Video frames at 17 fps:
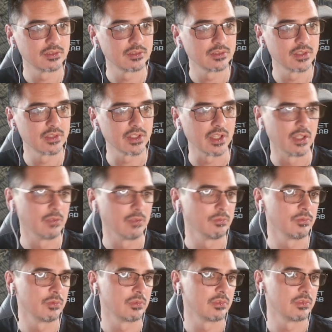Okay,
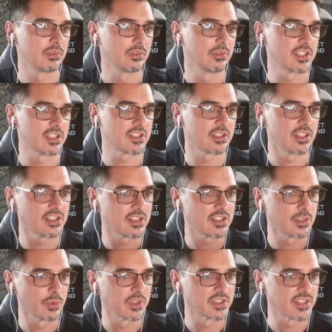let's
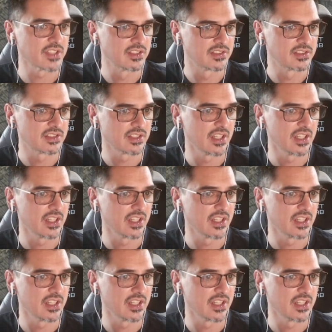see what this says.